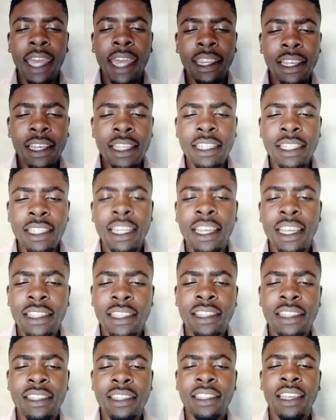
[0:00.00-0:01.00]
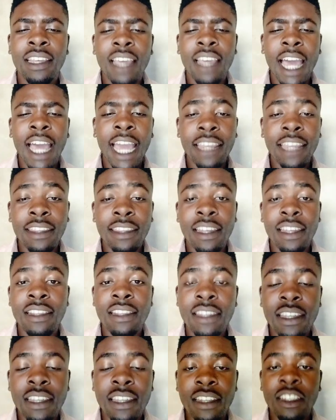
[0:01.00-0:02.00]
Religious
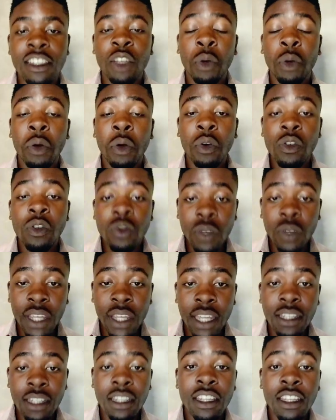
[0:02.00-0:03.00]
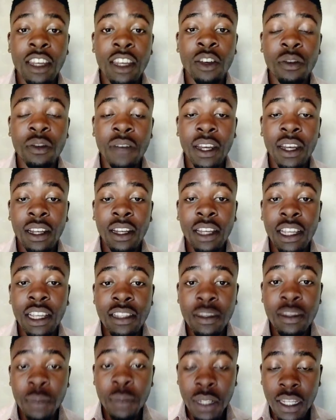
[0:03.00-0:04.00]
identity, you are going to get it in your final
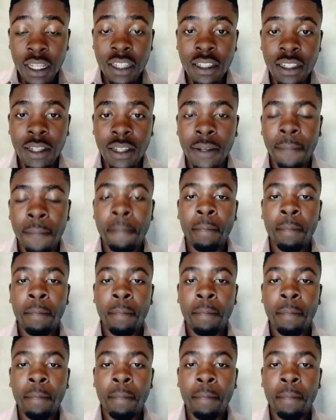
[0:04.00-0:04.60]
examination.